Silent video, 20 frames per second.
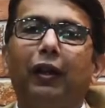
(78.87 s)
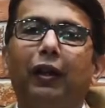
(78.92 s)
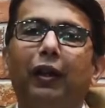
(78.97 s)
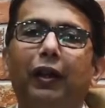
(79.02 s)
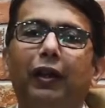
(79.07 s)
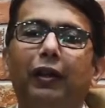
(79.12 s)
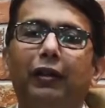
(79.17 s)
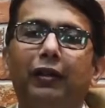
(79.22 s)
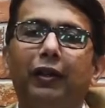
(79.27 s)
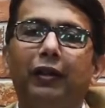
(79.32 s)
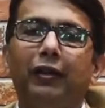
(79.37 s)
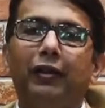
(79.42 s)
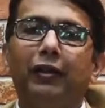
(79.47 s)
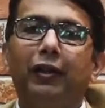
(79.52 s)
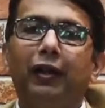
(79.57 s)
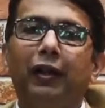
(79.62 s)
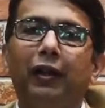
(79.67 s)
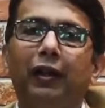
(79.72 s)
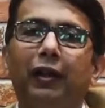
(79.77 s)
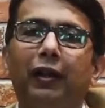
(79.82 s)
I
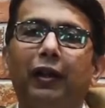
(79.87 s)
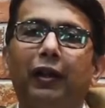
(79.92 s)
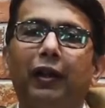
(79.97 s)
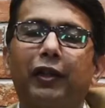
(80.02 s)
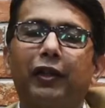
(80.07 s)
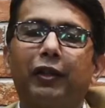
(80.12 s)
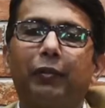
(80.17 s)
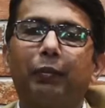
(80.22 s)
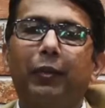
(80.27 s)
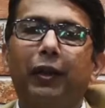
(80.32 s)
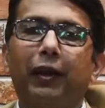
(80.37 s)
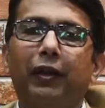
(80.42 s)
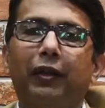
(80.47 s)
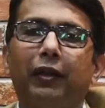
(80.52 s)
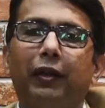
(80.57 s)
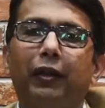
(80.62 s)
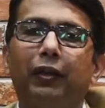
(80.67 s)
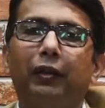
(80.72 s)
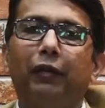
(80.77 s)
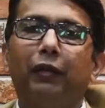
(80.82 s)
sincerely
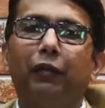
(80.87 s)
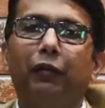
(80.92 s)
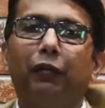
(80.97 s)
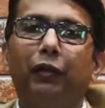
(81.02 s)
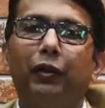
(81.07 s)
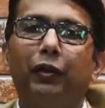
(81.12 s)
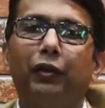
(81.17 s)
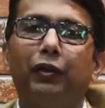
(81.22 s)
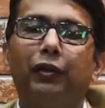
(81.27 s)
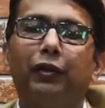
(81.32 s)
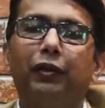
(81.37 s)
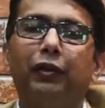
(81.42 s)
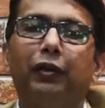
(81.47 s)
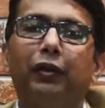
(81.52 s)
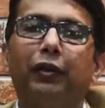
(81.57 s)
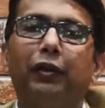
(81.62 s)
expect and wish